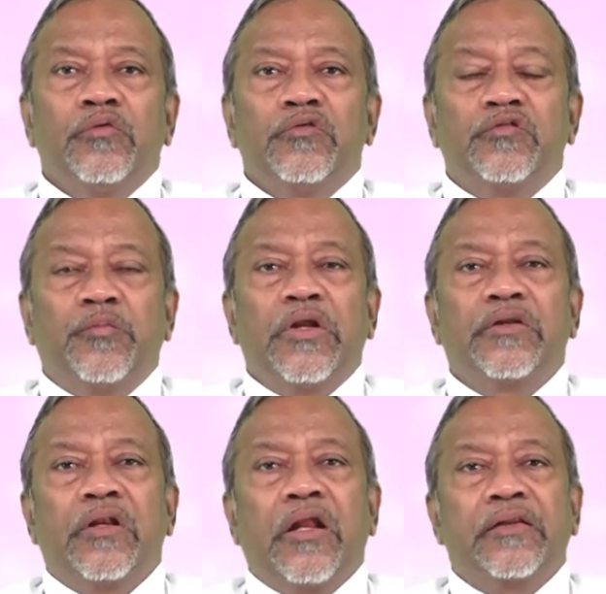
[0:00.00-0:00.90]

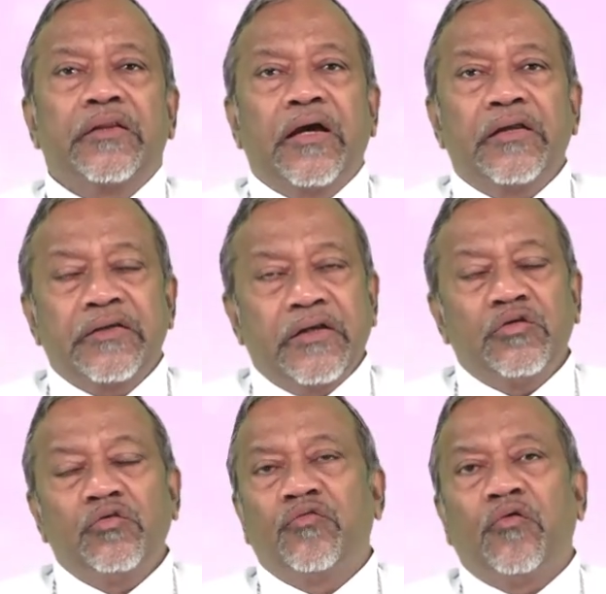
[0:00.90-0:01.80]
split like that and
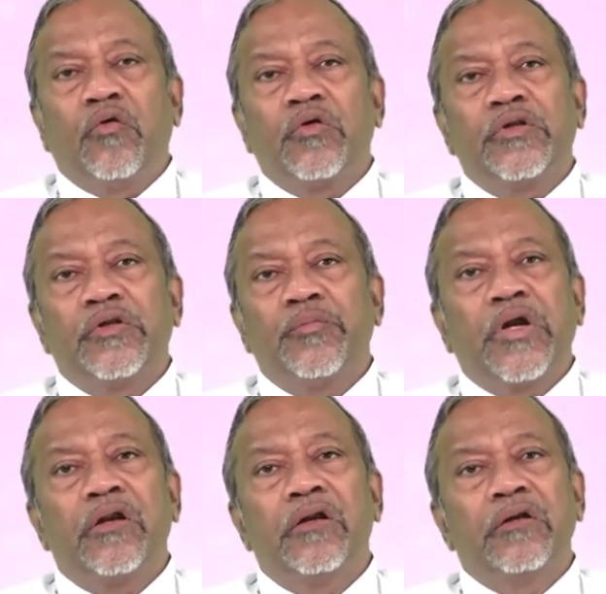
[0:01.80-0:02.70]
you fall in the
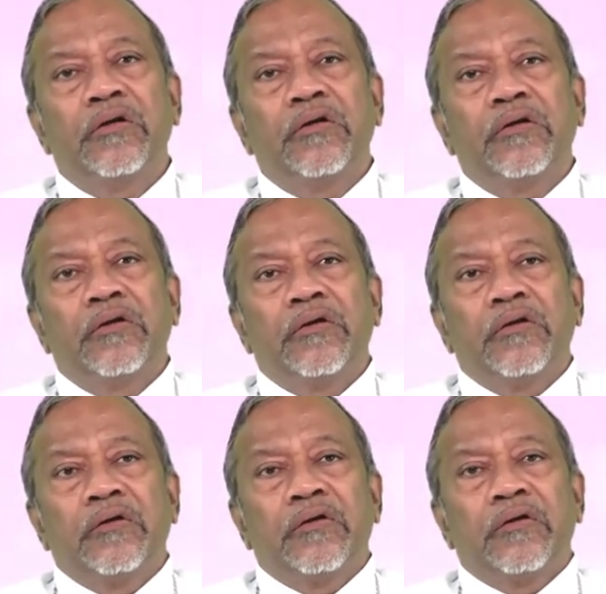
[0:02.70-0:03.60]
middle,
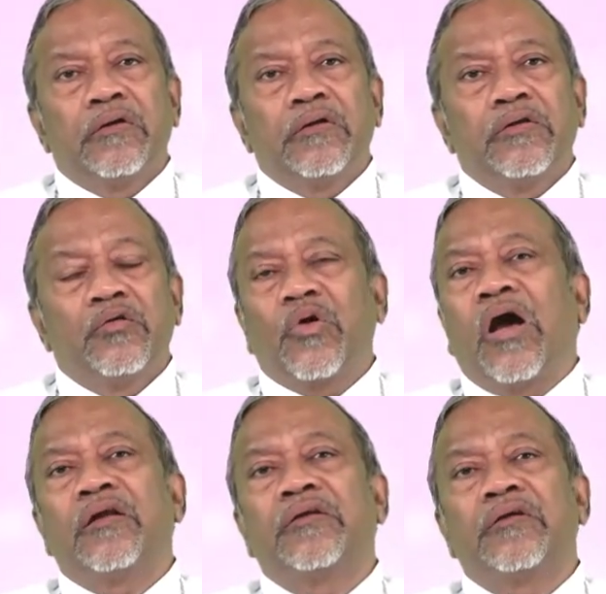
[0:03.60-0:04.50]
you
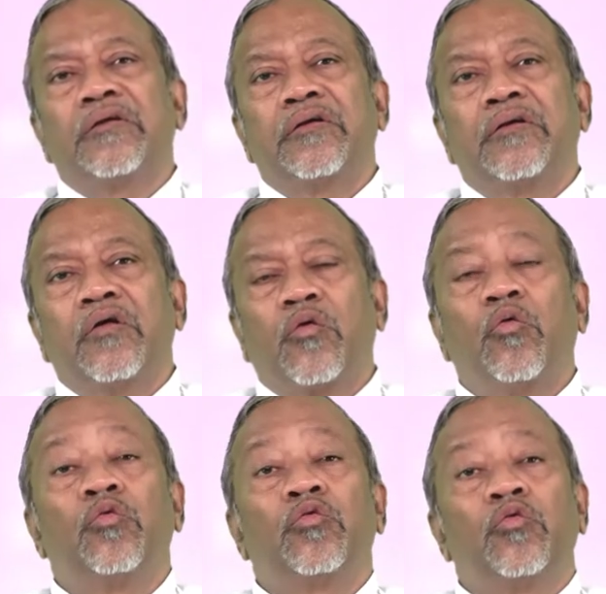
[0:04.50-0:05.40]
can't
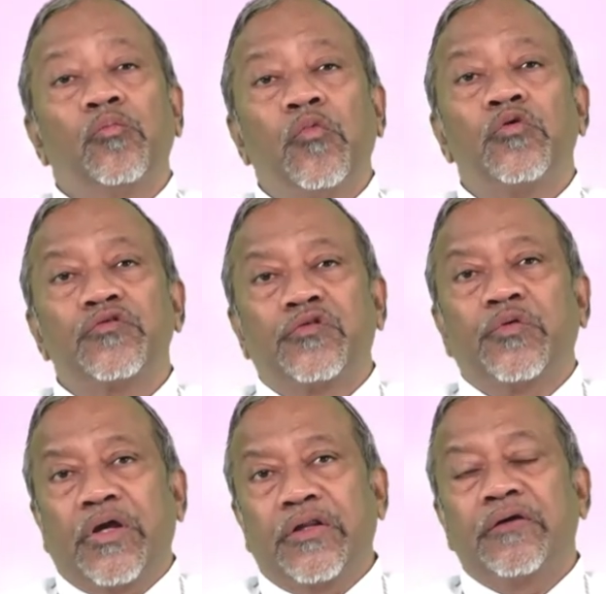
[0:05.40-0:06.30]
row two boats
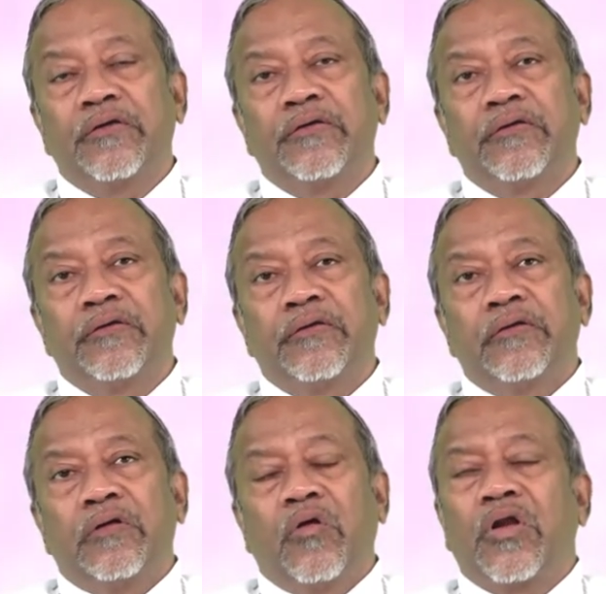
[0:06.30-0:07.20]
together.
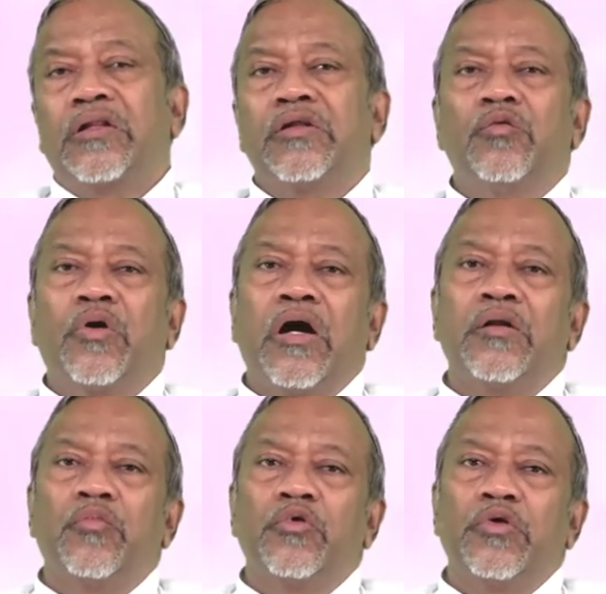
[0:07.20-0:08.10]
Or rather, you
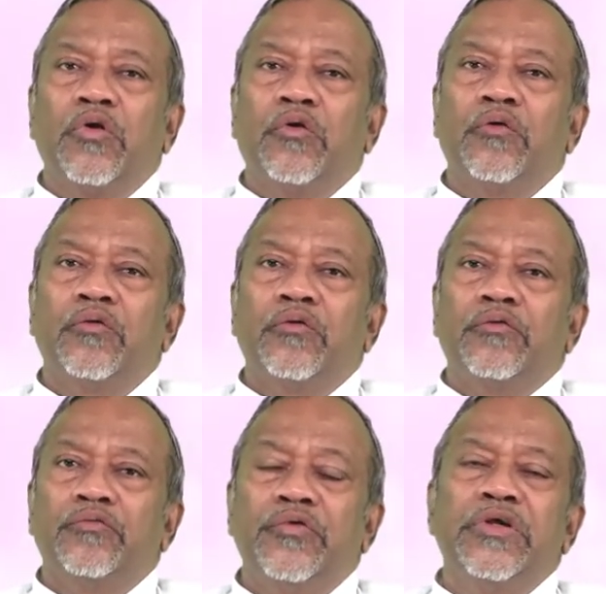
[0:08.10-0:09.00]
can't put your
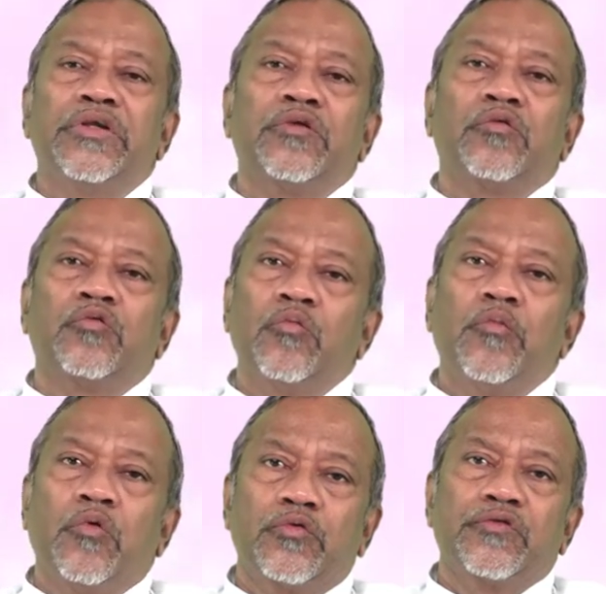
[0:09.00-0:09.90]
feet into two
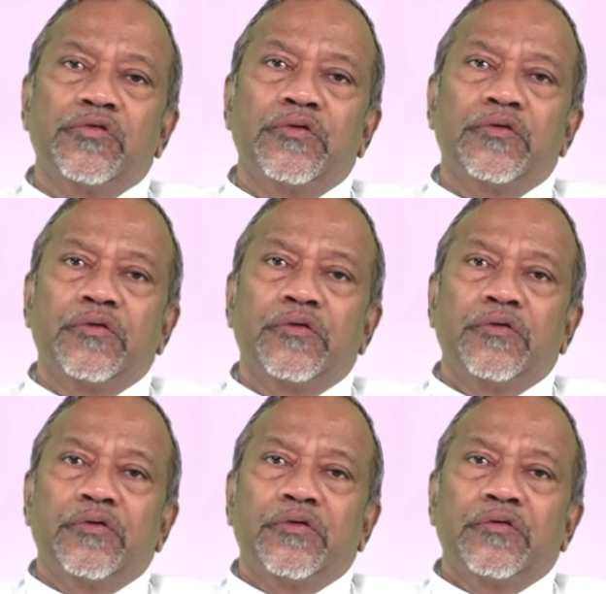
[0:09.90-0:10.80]
boats,
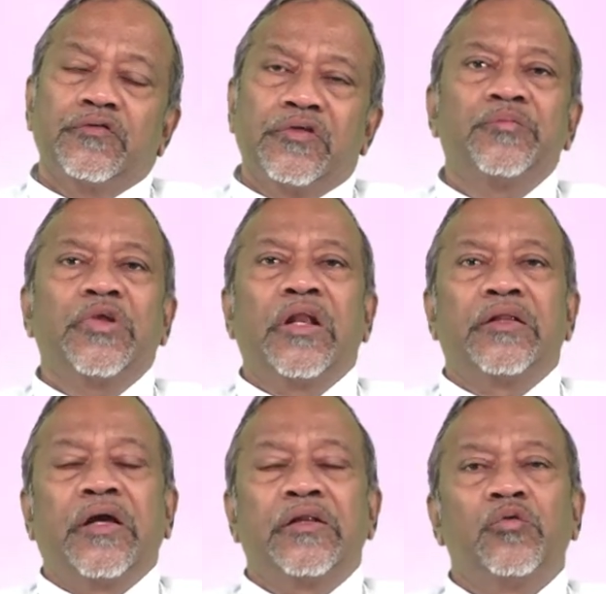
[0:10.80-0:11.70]
something like
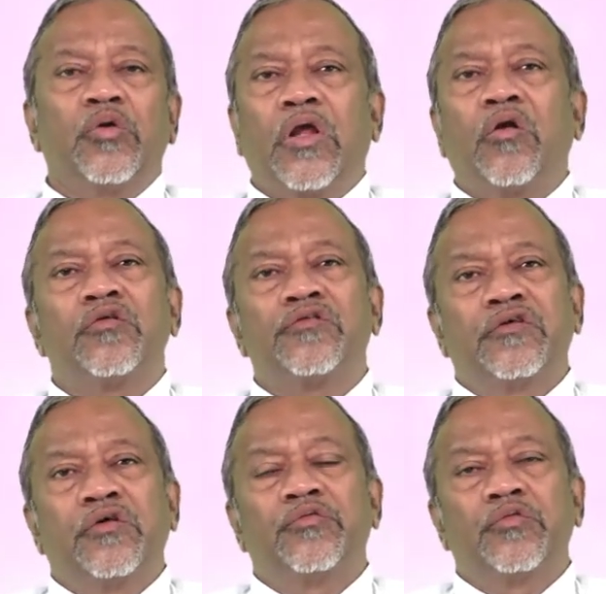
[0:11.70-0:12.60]
that, you cannot
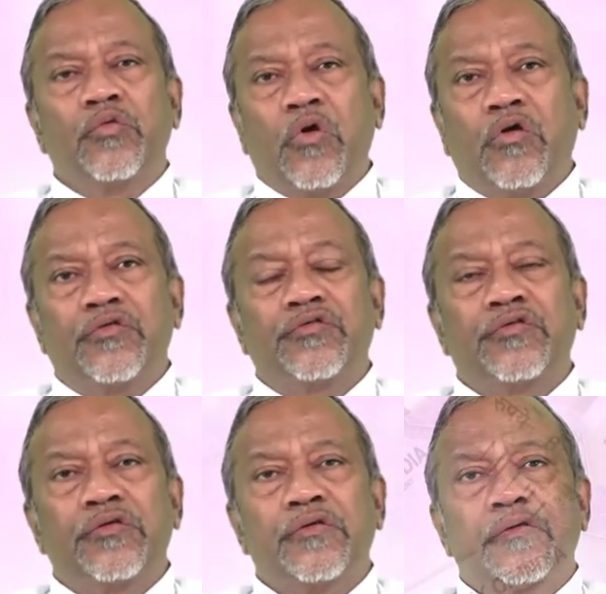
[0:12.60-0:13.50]
serve two gods.